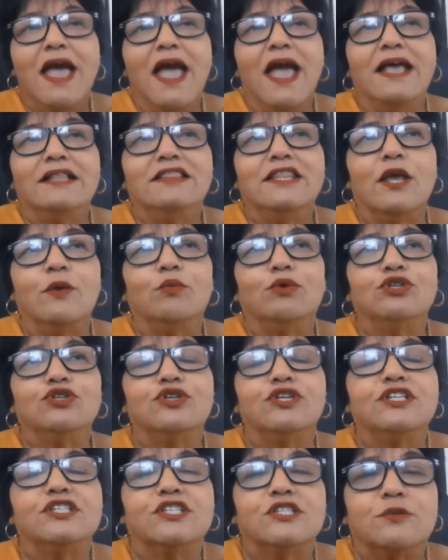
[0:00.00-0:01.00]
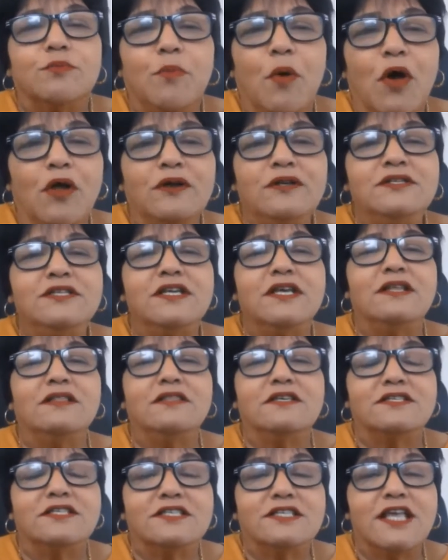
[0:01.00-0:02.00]
And they would respond in
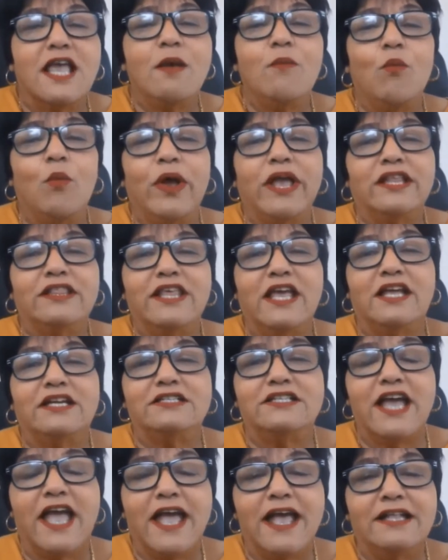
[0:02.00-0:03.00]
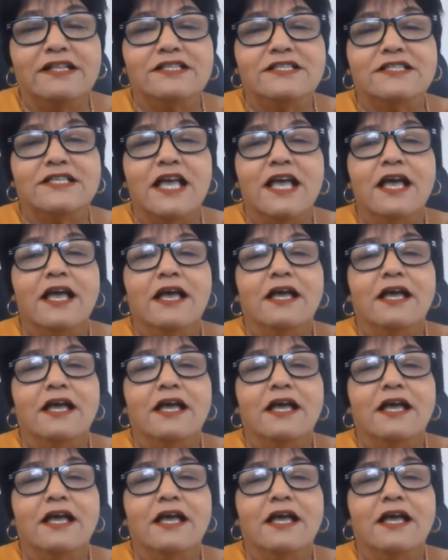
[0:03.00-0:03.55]
the same way their dads